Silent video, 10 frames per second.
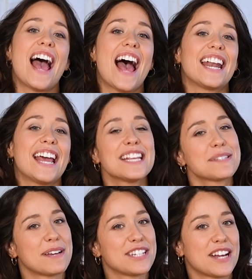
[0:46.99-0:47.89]
and head to
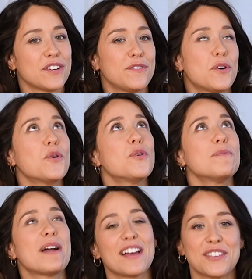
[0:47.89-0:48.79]
my channel for all
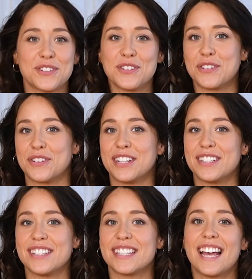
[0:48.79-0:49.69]
my other
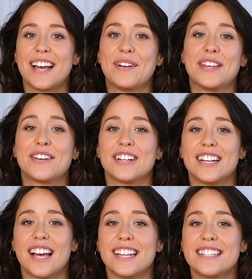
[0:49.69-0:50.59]
tutorials where you can
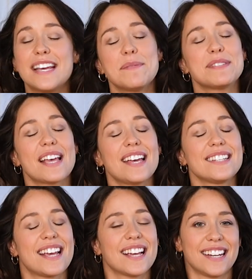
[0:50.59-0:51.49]
learn tips and
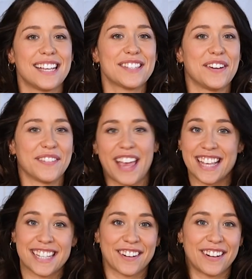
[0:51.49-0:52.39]
techniques of
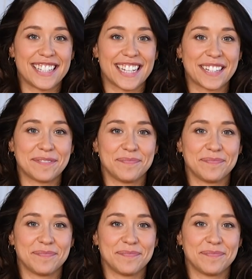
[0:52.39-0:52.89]
cake decorating.